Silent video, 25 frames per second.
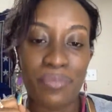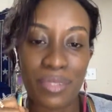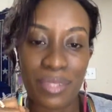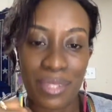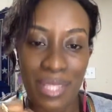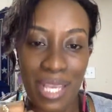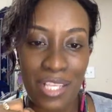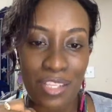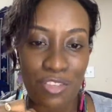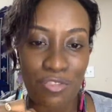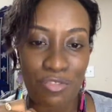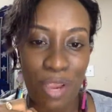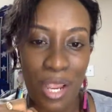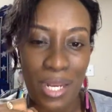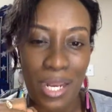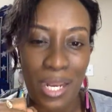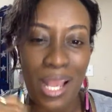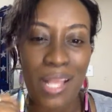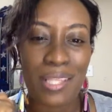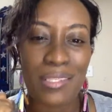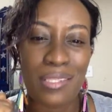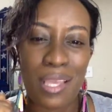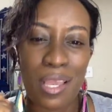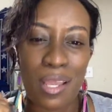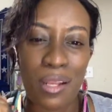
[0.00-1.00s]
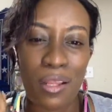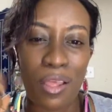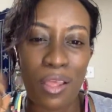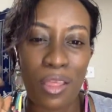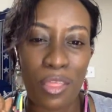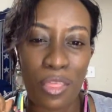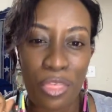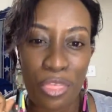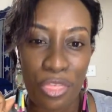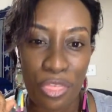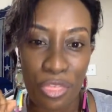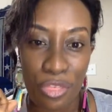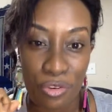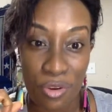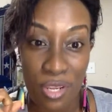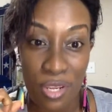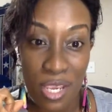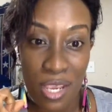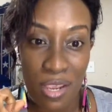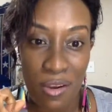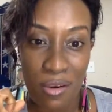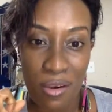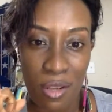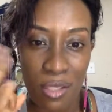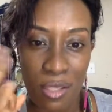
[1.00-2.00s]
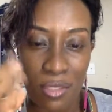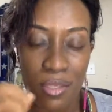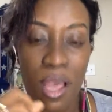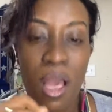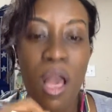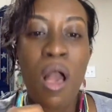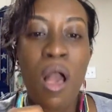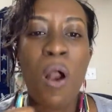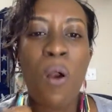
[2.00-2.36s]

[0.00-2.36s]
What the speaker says: That's right, I said 3 areas.